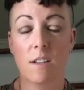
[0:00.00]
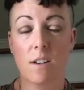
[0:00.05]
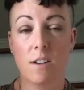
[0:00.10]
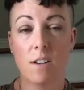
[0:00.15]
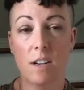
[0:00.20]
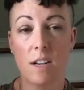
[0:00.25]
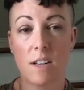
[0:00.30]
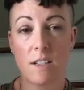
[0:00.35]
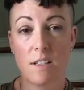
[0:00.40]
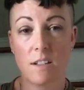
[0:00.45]

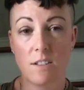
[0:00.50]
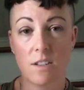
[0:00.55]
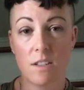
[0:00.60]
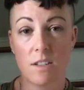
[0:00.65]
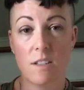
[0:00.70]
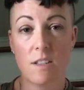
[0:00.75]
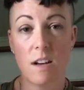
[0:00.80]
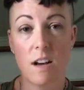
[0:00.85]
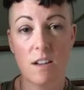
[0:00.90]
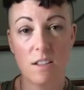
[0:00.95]
I guess
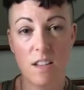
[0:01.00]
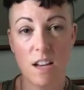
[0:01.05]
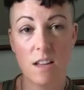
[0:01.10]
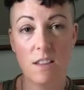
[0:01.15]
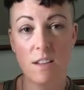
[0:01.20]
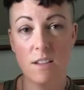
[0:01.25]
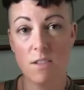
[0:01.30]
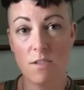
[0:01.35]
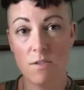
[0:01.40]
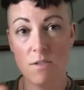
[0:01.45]
I'll take
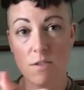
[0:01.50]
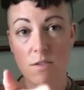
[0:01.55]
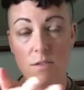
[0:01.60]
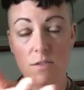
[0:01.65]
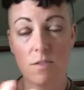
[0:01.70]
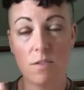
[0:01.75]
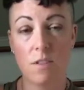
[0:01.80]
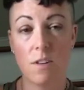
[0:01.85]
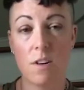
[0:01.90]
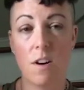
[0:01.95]
this through
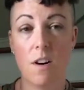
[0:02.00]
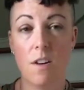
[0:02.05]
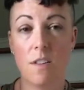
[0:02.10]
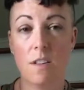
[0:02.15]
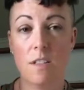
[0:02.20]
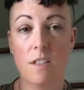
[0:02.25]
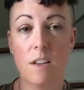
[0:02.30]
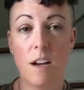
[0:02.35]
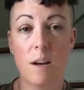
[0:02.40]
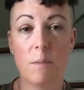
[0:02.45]
all the
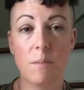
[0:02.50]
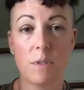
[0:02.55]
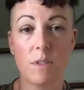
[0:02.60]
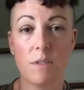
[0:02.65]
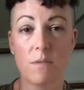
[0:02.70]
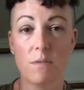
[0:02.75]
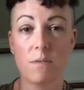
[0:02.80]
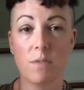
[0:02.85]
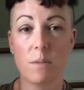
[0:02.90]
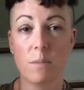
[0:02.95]

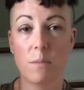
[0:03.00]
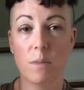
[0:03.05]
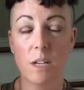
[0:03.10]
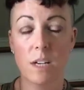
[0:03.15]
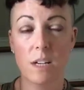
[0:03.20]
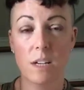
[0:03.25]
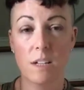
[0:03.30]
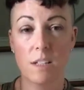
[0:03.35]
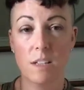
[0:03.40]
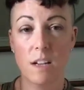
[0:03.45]
steps from
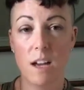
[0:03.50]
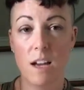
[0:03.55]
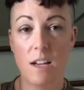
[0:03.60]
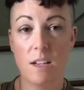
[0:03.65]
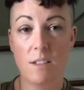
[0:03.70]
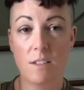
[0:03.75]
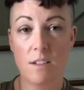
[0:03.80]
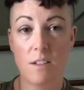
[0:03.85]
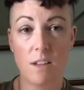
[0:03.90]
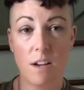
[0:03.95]
beginning to
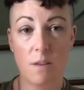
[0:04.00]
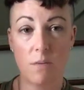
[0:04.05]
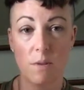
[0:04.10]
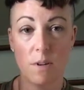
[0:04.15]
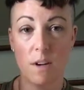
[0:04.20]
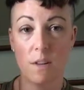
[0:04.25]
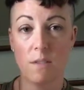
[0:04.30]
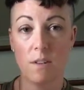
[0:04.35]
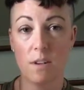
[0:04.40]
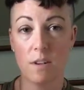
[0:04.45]
end, so that
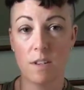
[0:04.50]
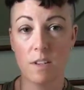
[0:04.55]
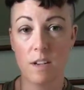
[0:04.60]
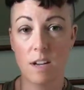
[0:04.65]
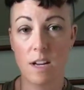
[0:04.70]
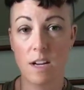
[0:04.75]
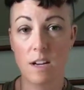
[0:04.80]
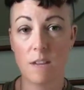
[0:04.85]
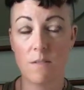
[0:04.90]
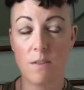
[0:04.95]
wherever
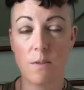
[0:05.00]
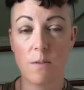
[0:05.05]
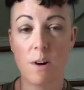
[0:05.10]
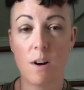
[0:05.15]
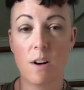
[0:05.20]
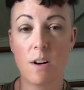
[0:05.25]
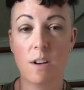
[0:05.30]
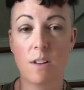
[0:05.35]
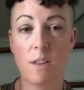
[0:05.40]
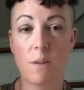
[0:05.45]
any of you
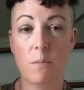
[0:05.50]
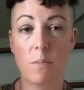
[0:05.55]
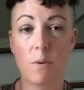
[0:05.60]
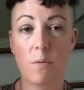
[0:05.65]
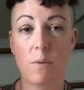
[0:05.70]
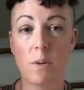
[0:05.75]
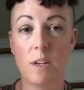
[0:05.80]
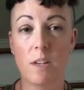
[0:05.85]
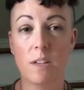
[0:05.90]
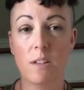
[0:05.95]
are in the
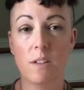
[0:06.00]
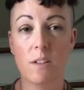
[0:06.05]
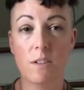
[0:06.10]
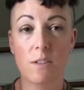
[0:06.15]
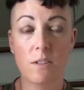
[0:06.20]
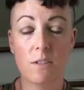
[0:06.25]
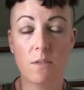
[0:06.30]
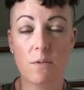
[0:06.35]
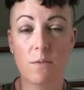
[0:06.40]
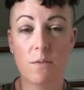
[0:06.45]
point,
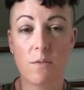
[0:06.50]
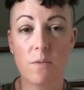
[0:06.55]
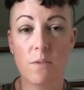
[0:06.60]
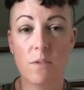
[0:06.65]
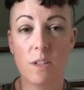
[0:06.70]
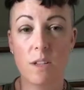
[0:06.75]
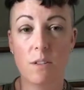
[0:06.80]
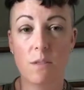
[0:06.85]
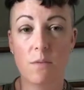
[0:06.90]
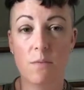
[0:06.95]

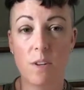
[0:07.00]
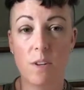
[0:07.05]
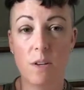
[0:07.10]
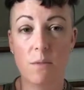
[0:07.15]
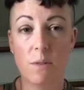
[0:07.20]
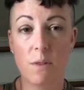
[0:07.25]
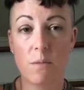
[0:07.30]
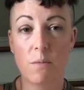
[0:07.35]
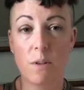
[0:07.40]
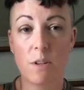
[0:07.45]
it'll fit
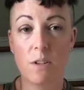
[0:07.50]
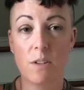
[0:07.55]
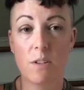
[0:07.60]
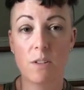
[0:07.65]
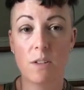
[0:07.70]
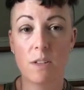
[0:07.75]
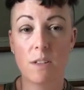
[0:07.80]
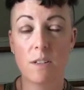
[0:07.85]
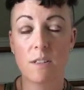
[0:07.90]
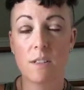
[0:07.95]
with what you're
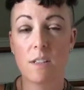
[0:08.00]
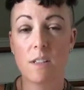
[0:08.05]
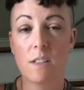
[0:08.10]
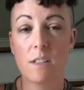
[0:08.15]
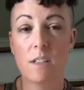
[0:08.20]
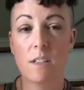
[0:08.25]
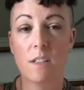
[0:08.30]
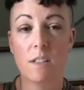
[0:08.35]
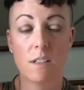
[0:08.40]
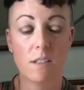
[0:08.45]
doing.
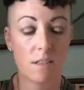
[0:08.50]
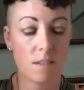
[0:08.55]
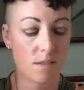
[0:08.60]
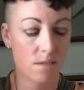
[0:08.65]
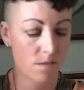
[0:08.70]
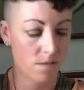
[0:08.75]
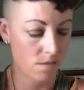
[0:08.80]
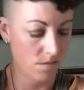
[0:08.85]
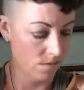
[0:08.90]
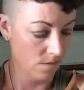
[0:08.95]

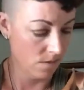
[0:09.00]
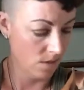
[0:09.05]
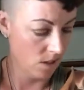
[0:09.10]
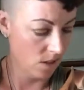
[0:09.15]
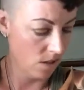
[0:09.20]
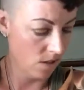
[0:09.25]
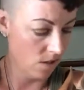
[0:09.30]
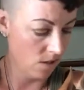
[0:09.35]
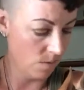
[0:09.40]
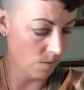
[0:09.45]

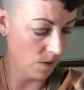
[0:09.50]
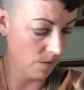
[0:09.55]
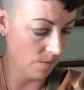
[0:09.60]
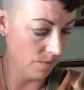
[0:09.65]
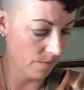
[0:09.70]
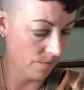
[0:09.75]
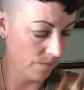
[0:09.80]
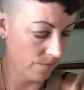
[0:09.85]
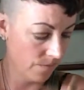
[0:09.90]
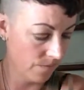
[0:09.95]
Excuse me.
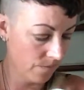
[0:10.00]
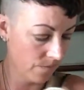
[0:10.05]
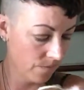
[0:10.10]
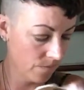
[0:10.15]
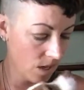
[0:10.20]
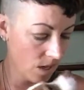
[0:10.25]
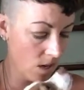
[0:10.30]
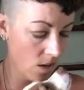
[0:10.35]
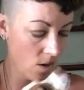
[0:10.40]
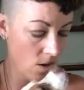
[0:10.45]

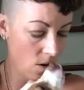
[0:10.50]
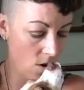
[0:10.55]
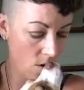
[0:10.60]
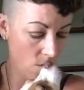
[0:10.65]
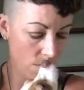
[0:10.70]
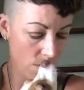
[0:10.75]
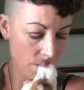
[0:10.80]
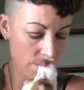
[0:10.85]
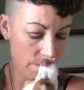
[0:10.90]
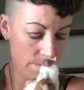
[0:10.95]
No,
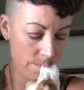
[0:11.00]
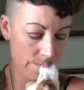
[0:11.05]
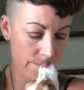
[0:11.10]
ma'am.